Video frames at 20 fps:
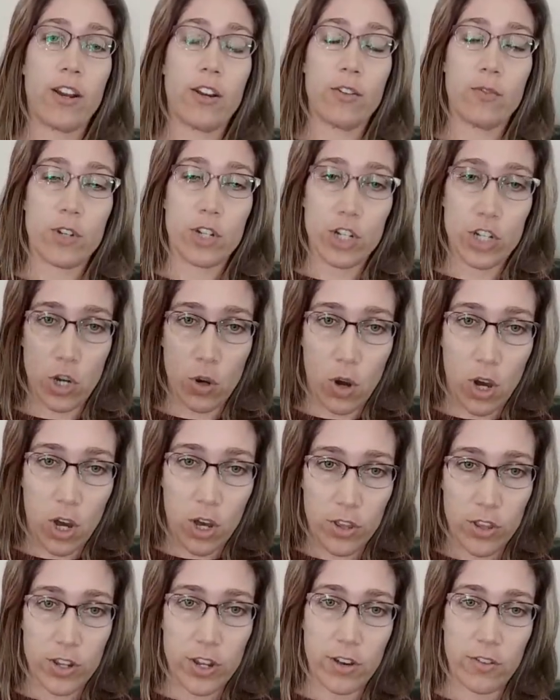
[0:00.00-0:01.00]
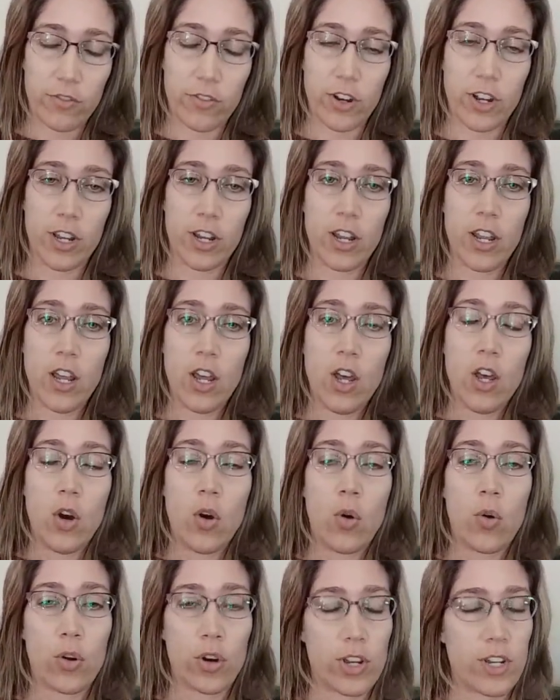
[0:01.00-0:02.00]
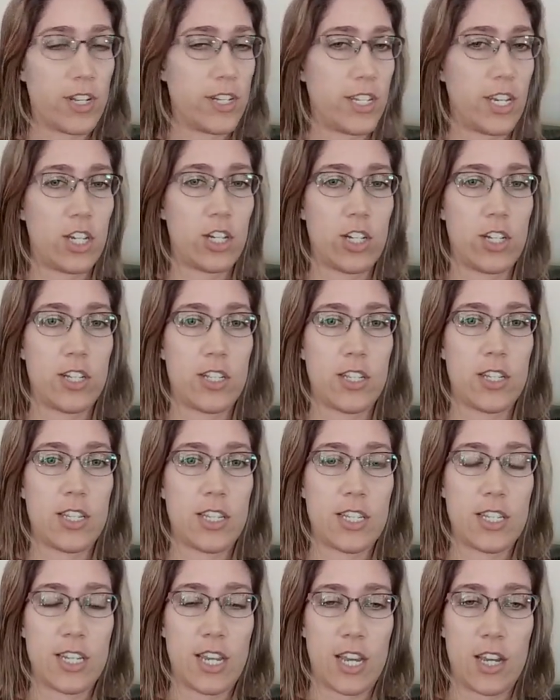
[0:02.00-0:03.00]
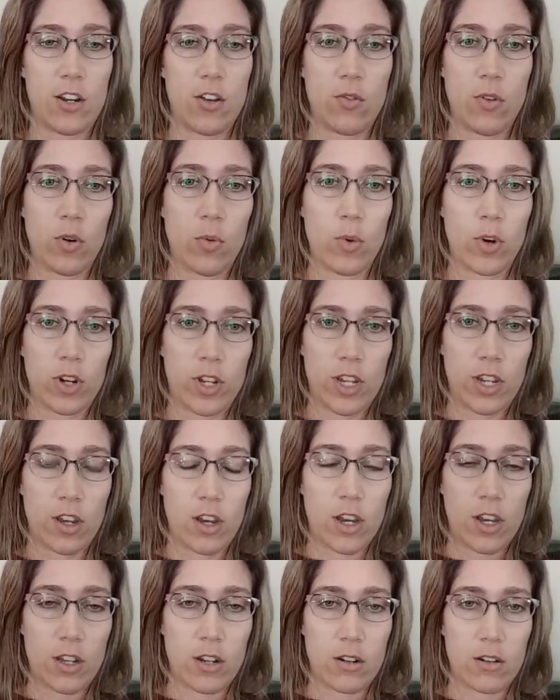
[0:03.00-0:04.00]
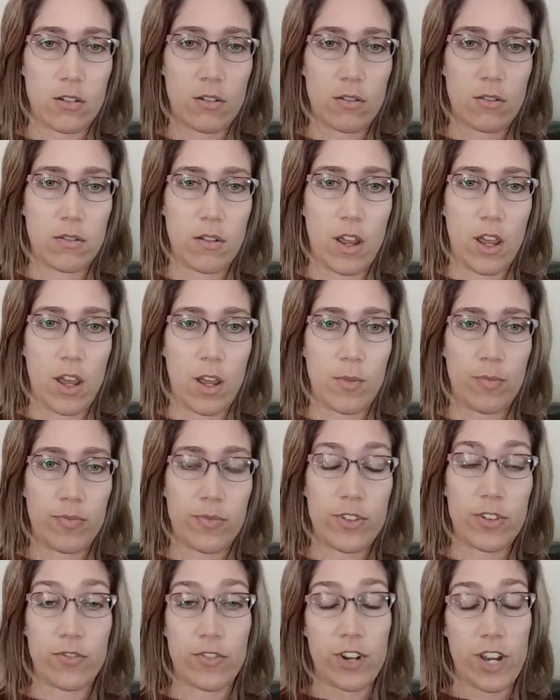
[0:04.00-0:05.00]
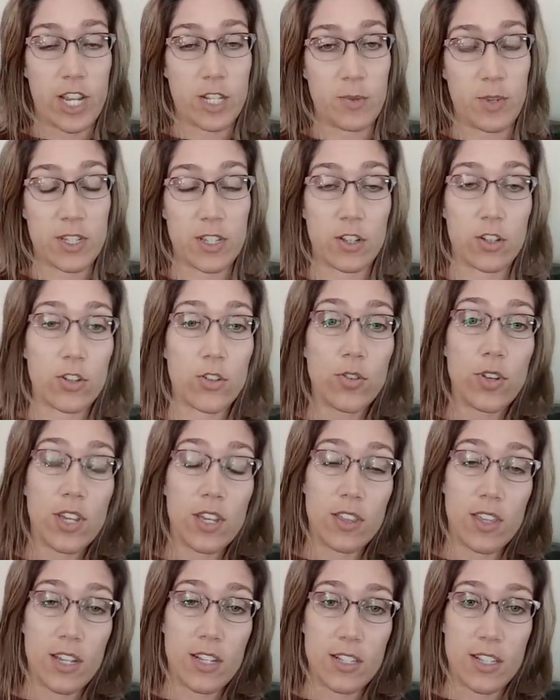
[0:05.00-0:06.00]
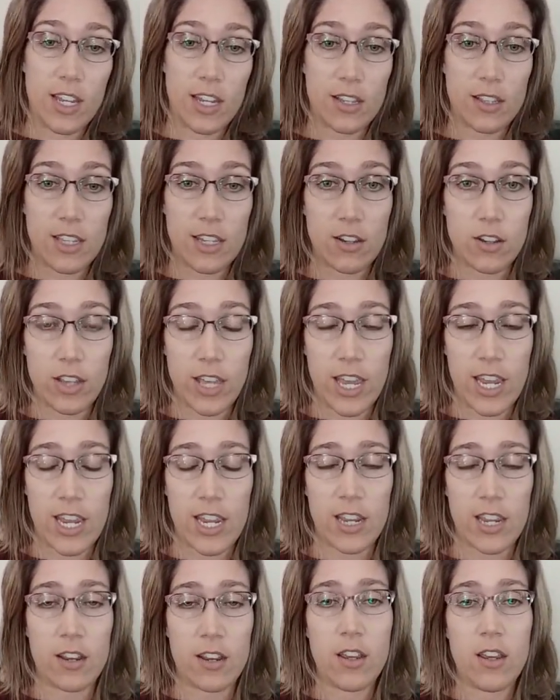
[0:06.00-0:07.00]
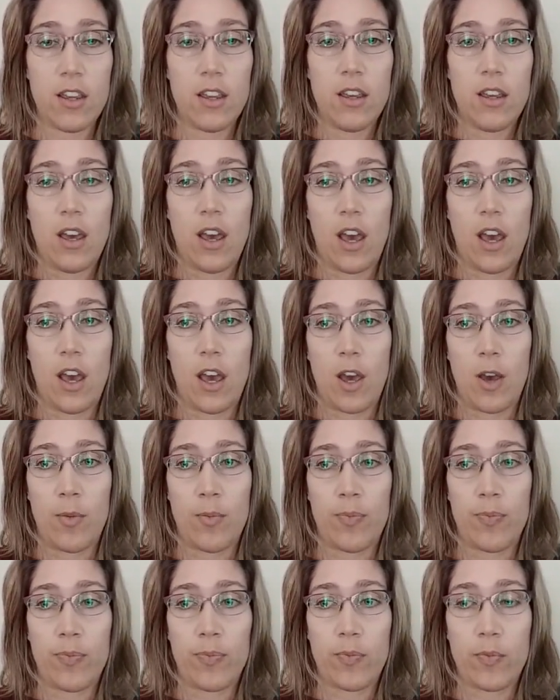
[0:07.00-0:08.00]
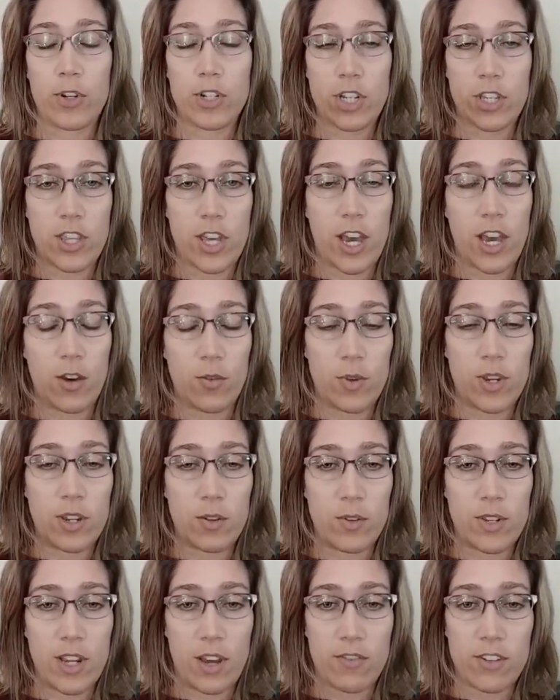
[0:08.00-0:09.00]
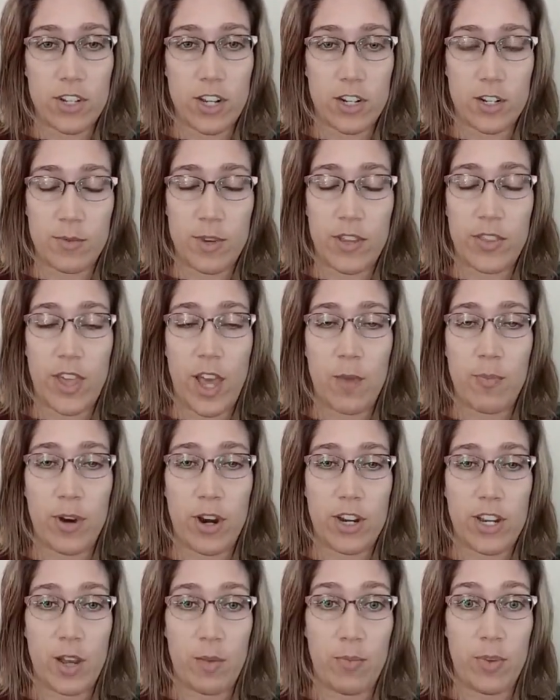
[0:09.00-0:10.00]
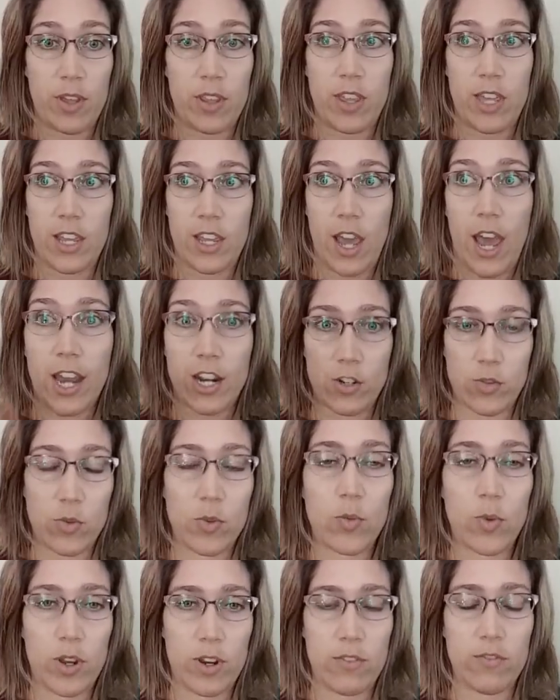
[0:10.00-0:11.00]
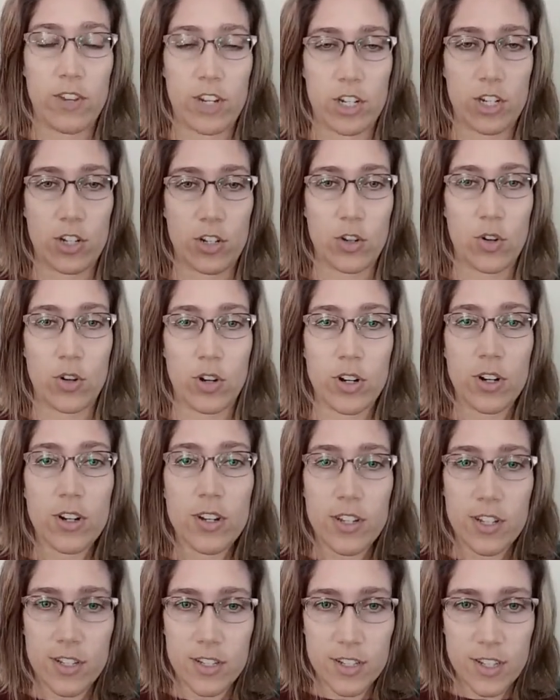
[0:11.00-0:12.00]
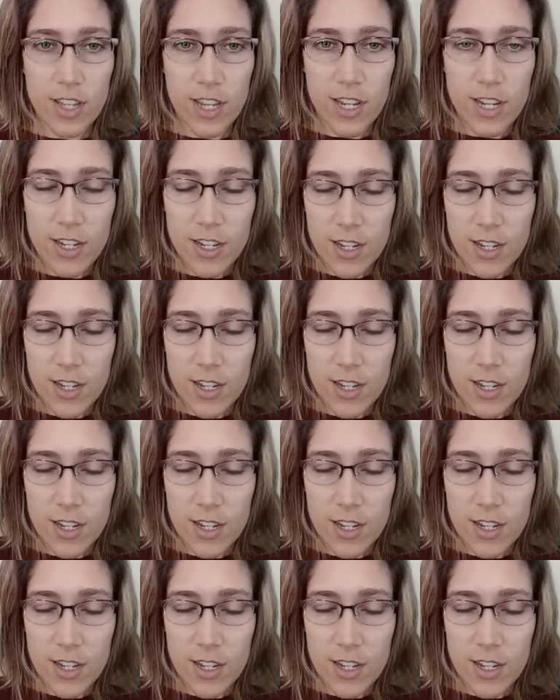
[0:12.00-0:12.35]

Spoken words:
and it would show all the different organizations in the state who are working on different aspects, including things like legal aid, which I thought we haven't talked about that part yet, but like actual what eviction court is like.